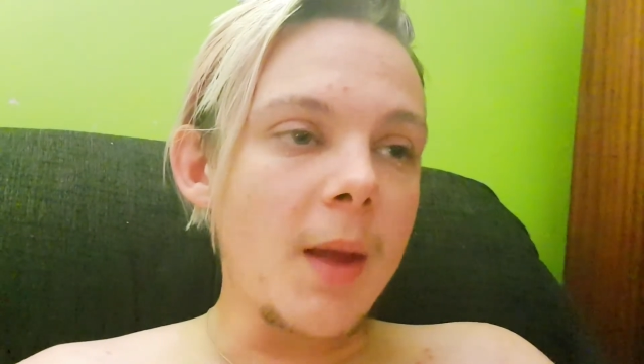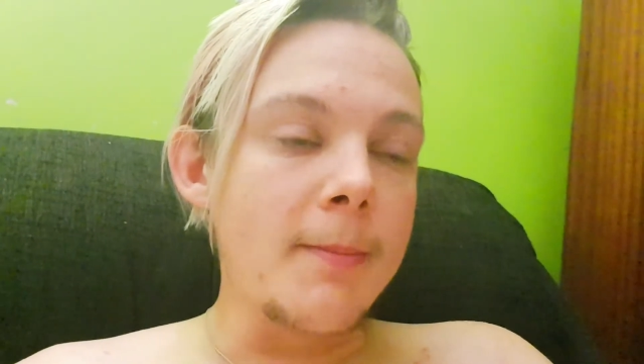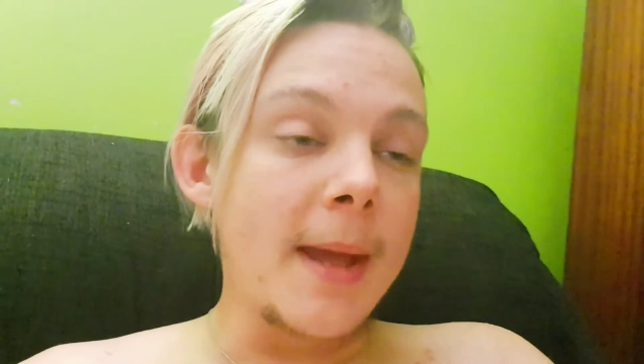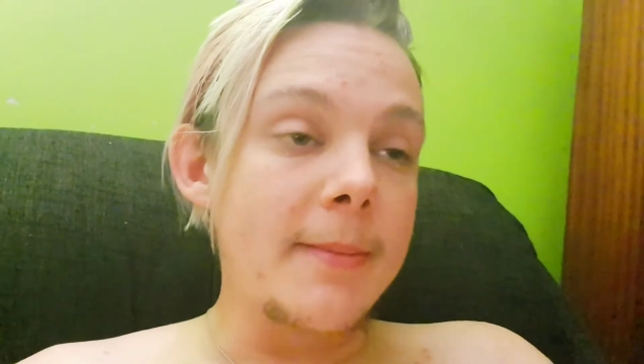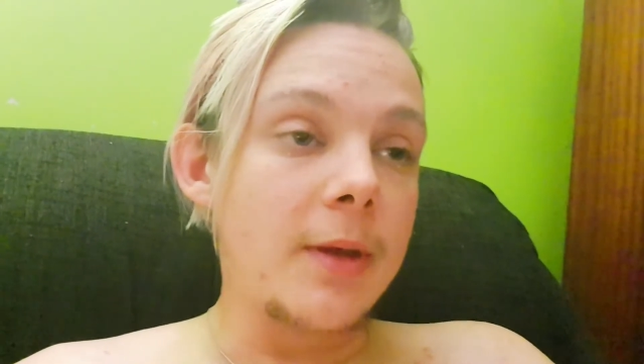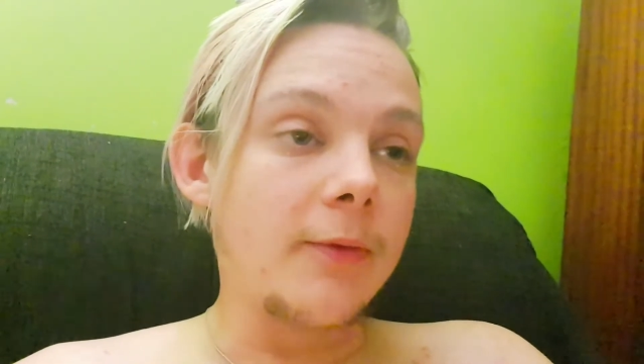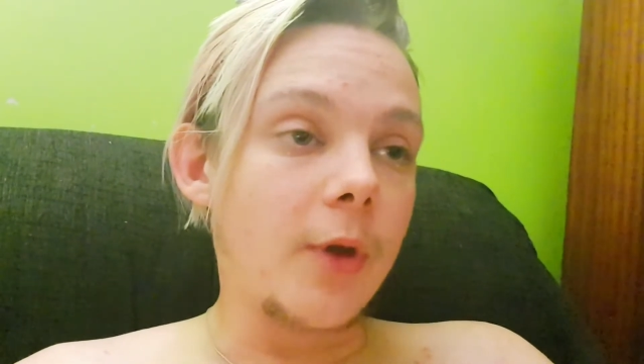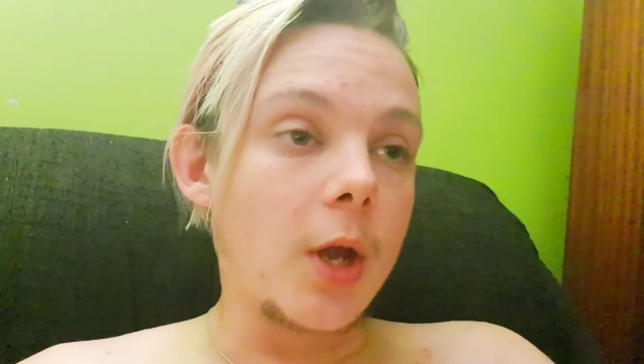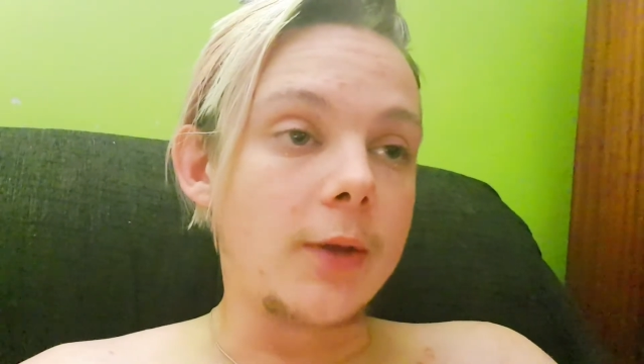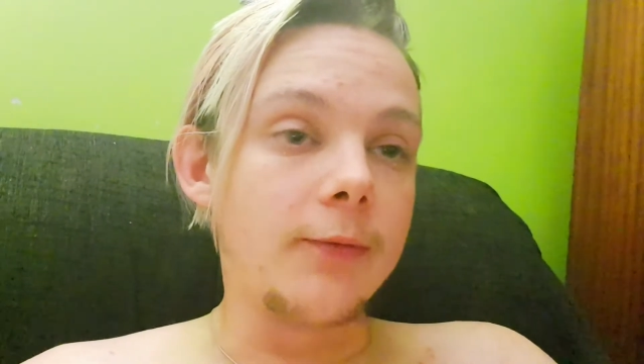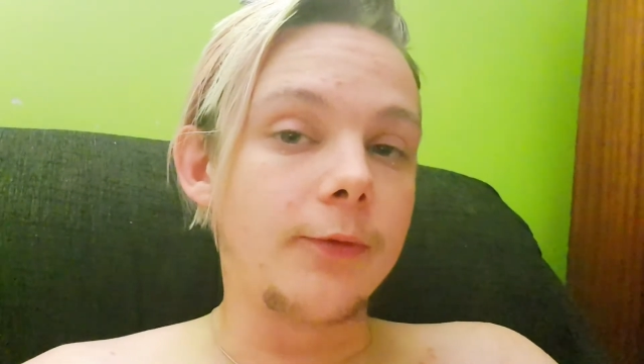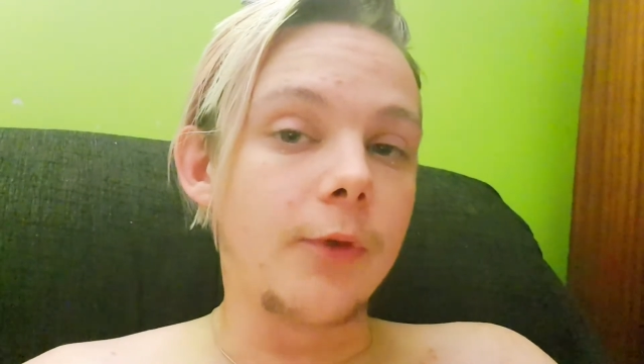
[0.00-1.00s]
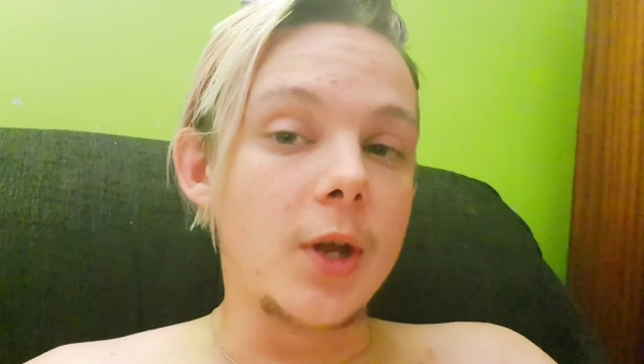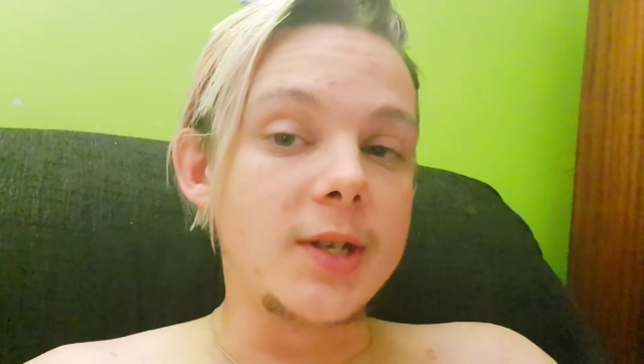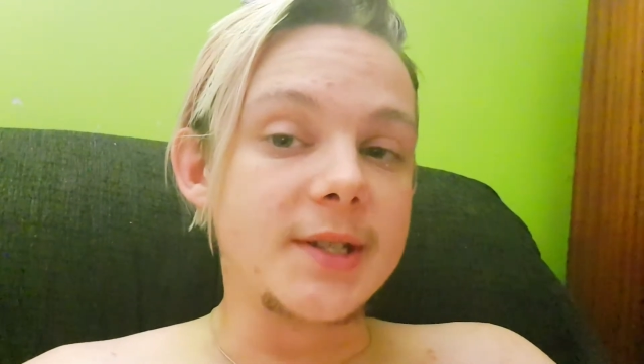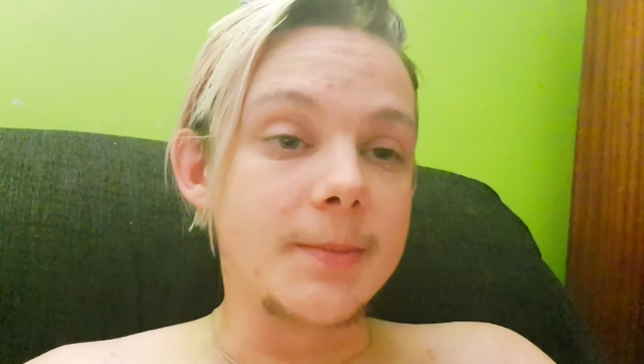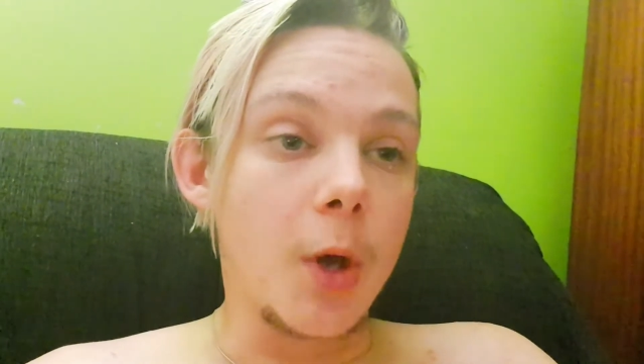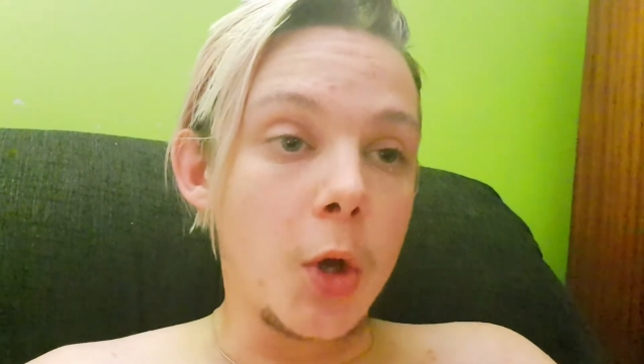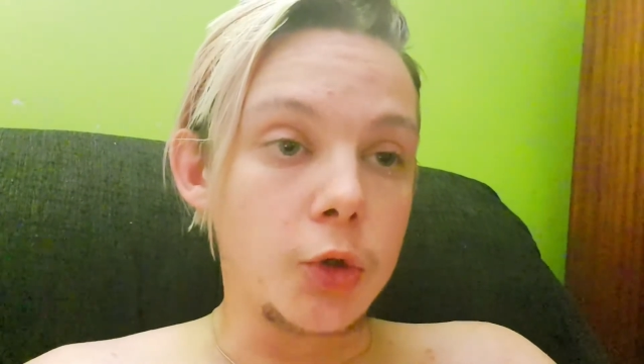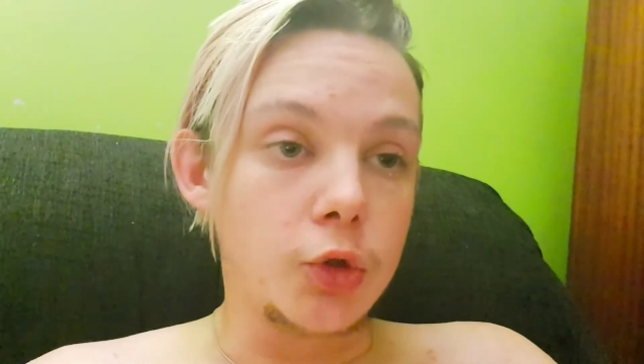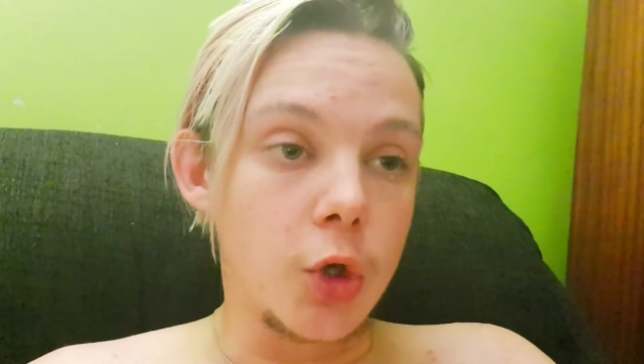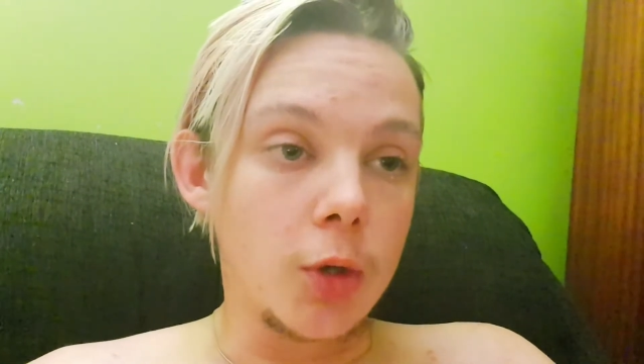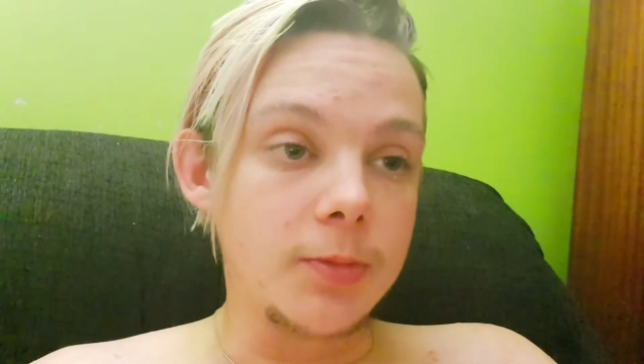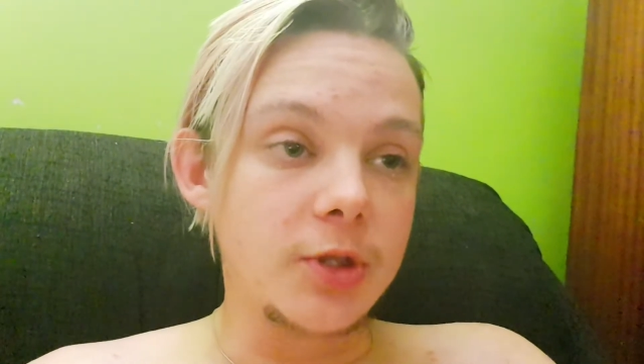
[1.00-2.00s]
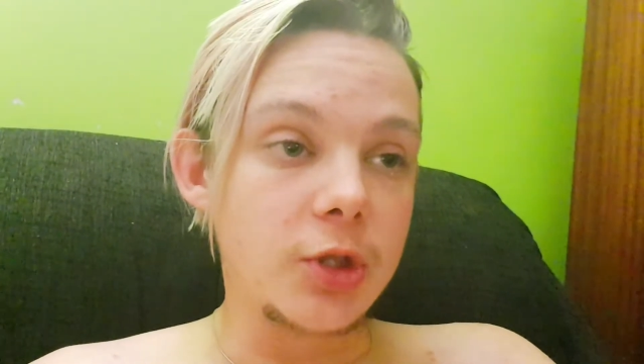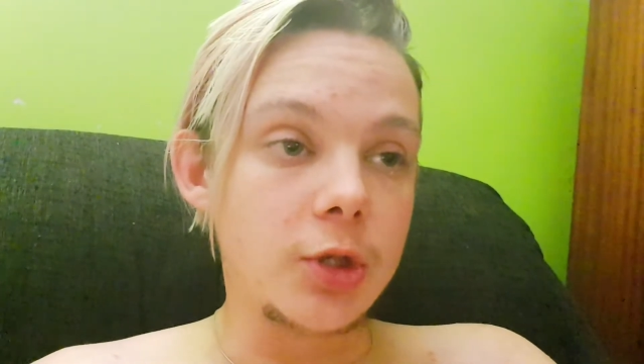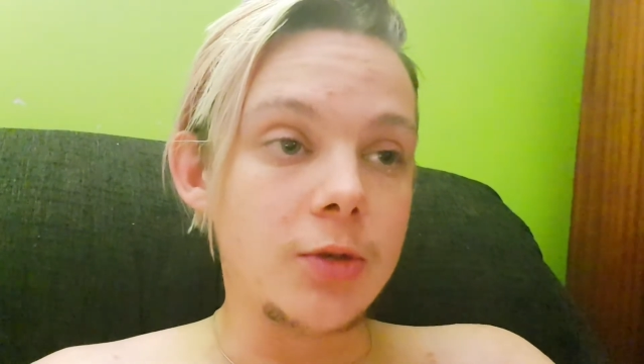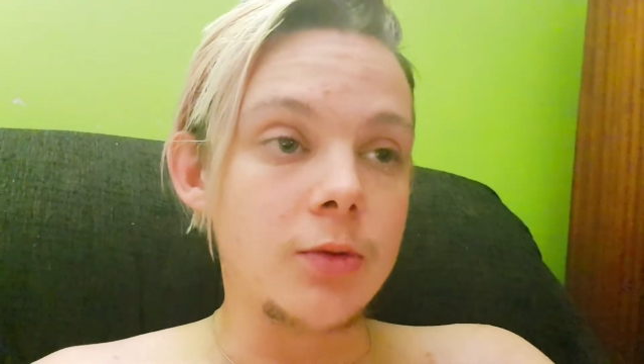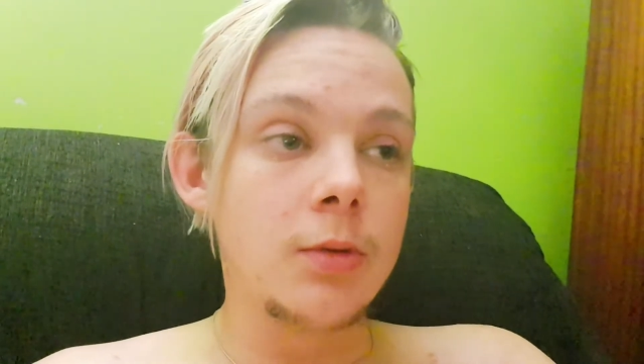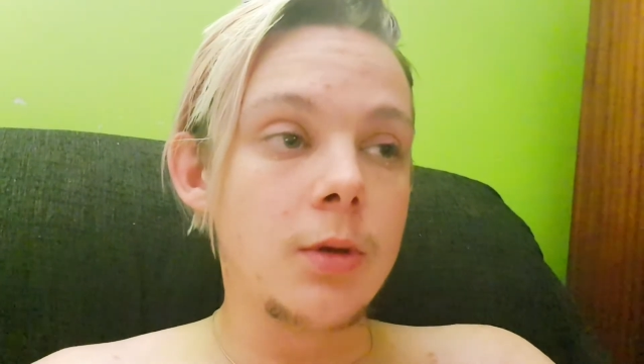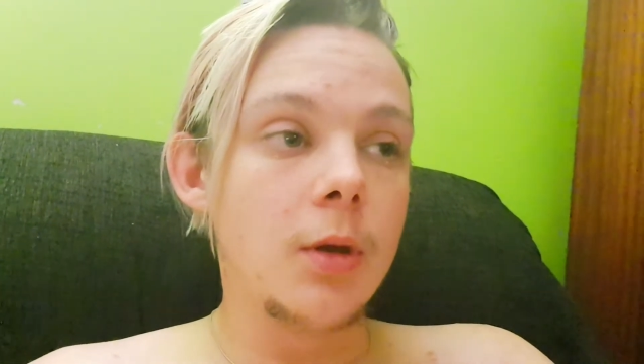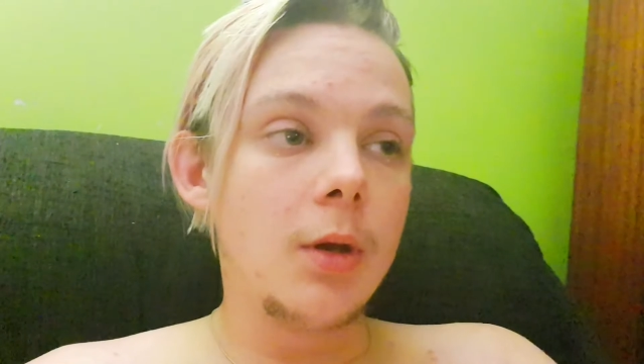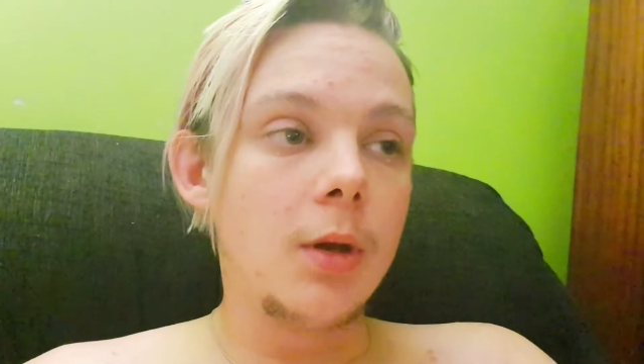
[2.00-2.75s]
Maybe if I can find some odd jobs to do.